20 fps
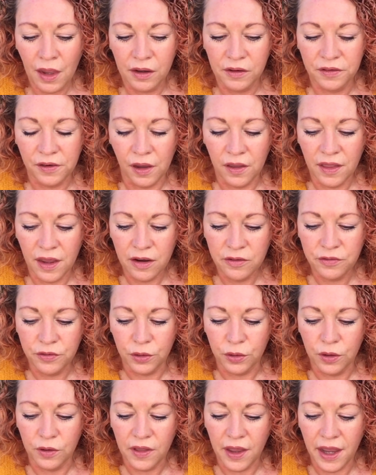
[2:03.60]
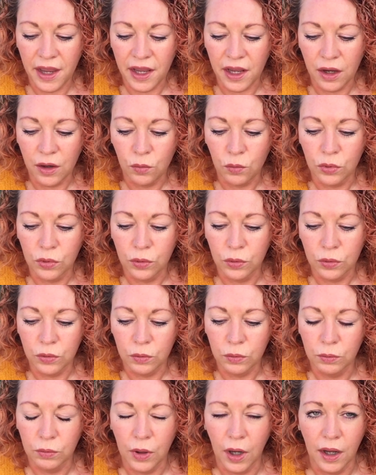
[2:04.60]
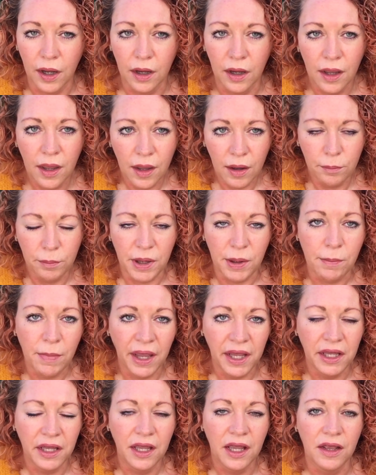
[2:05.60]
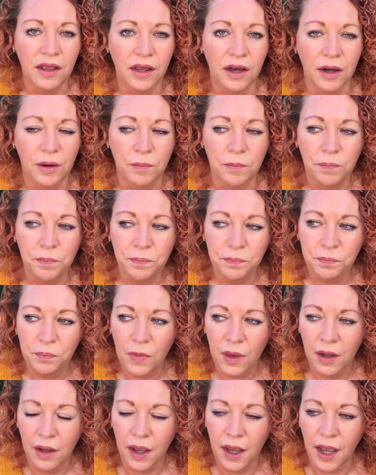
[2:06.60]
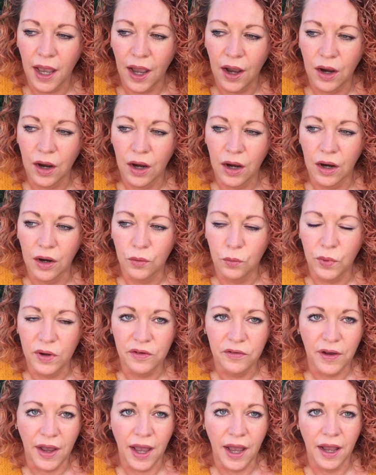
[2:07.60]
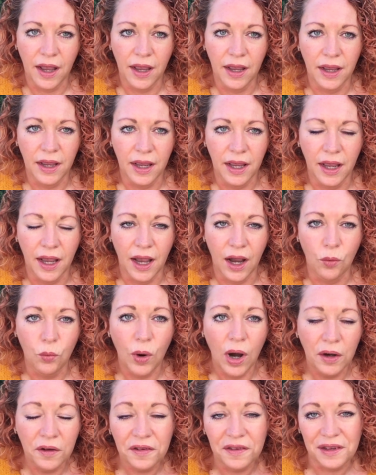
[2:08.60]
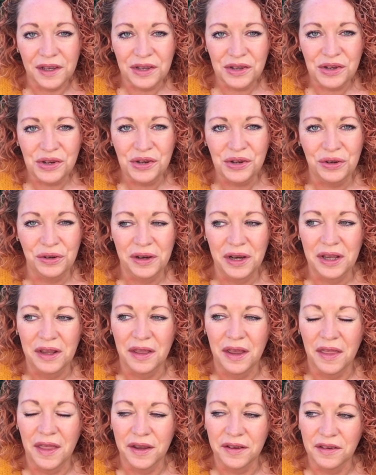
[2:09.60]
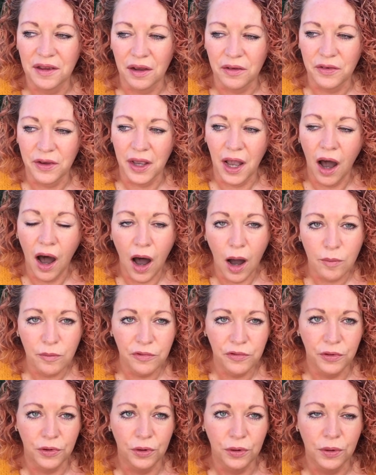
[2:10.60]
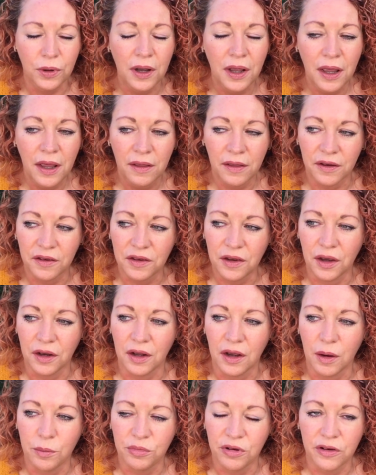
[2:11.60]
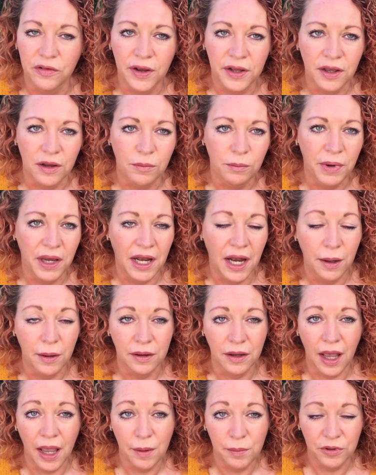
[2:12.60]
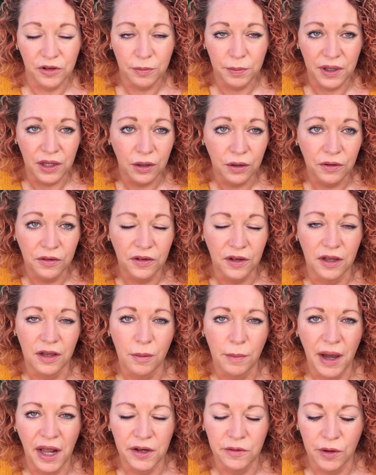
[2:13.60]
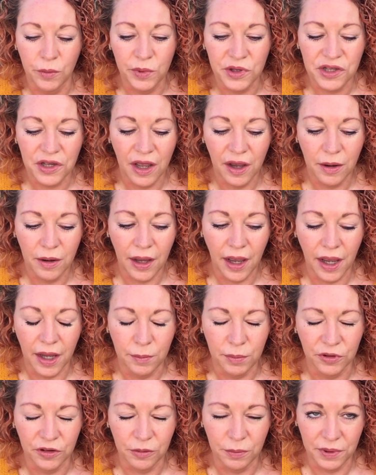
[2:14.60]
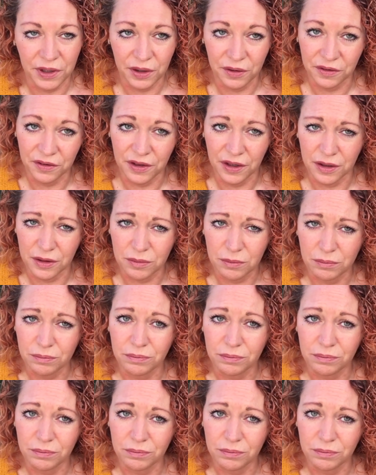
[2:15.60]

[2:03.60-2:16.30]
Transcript: So therefore they will be making them with whilst ensuring that there's nothing harmful that's going to prevent them being able to be used in the manner in which they're able to be used in